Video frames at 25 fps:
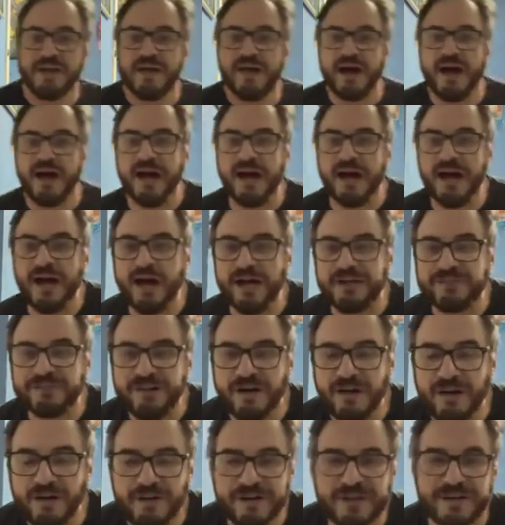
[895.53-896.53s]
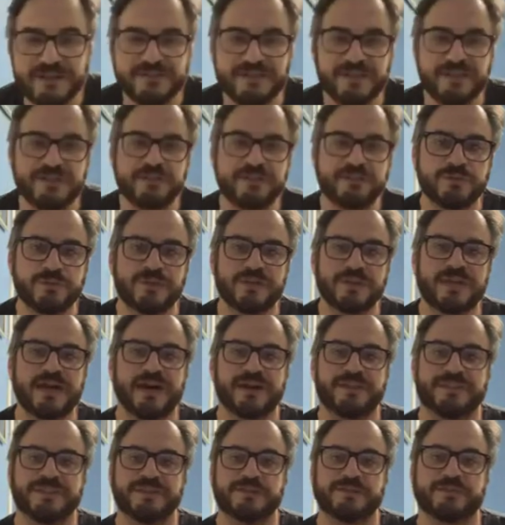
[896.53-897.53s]
Atari didn't do a
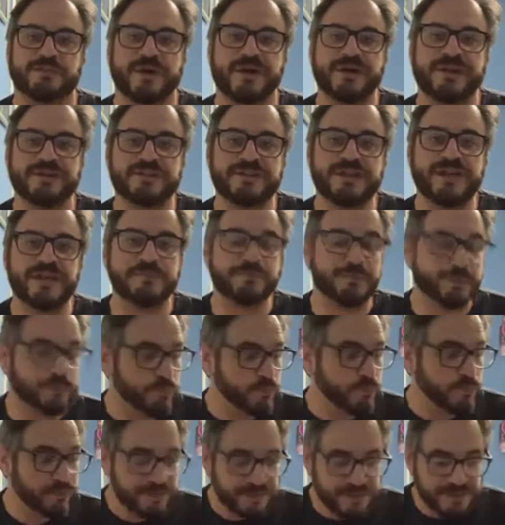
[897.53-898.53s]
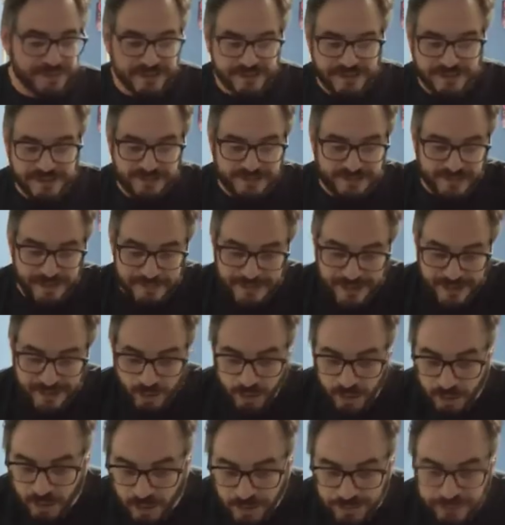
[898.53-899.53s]
lot of things right in the end, but the one thing they did is they made
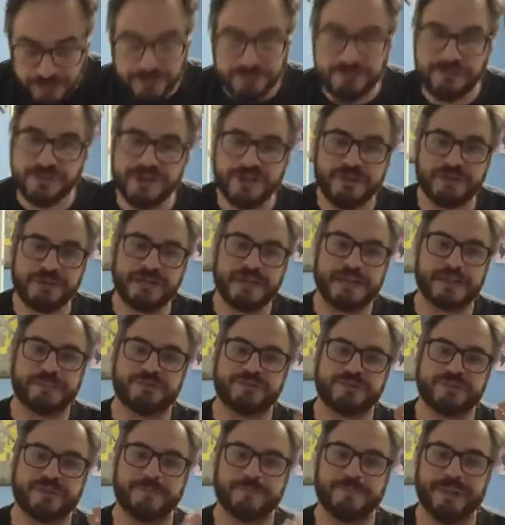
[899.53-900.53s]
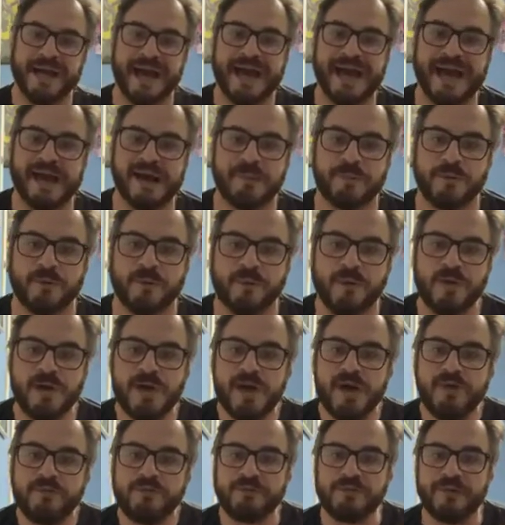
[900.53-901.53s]
all their video games compatible
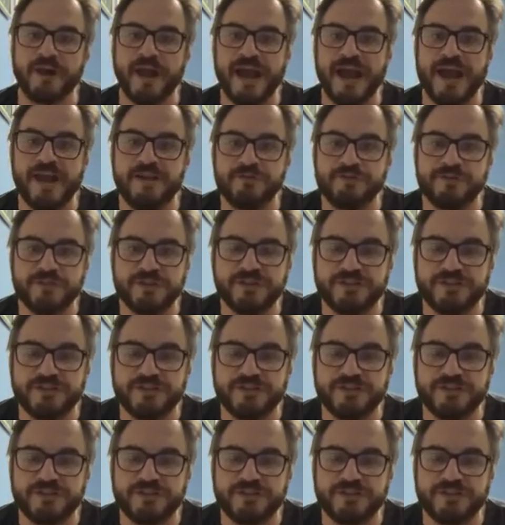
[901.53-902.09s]
for every